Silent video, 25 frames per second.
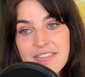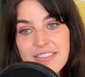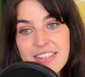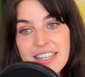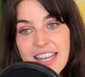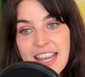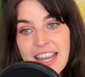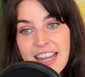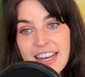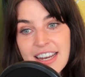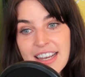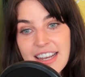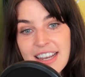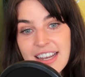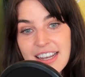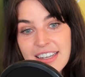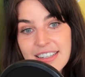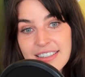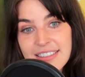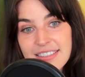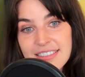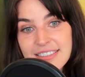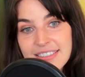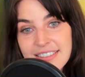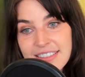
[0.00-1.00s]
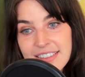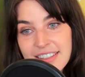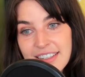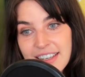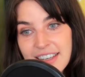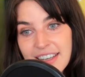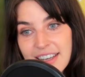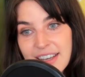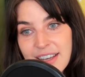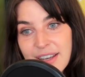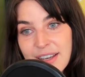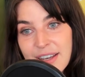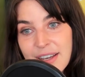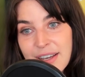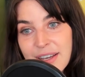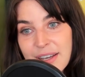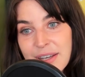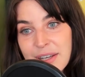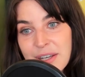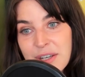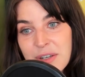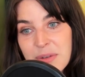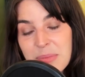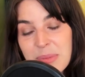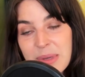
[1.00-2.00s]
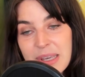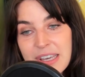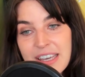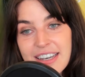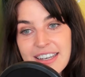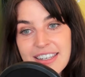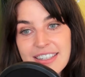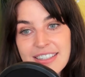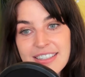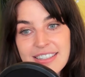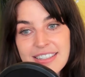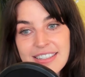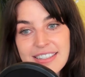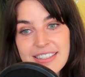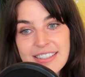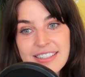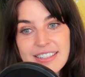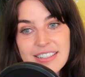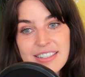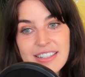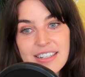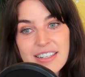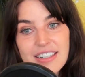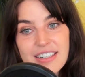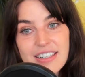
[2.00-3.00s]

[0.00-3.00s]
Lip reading: dating, because